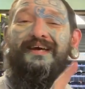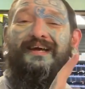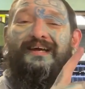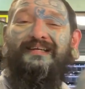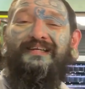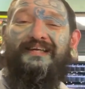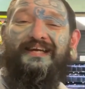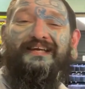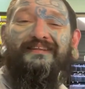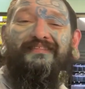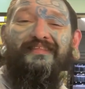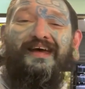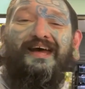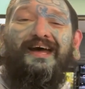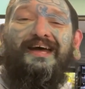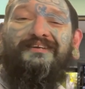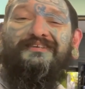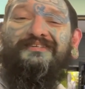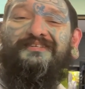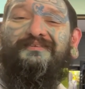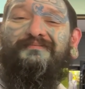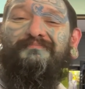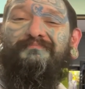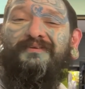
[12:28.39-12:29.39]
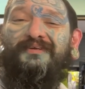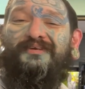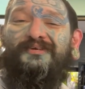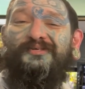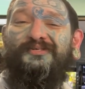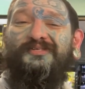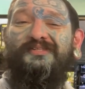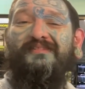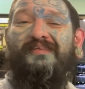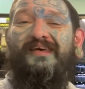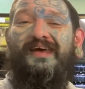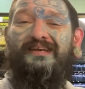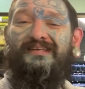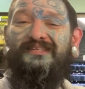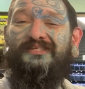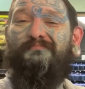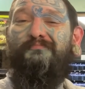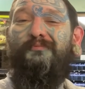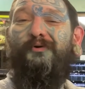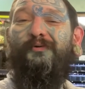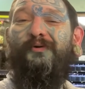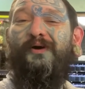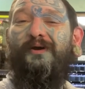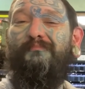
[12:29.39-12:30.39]
click that because that is
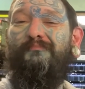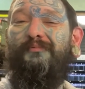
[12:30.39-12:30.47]
more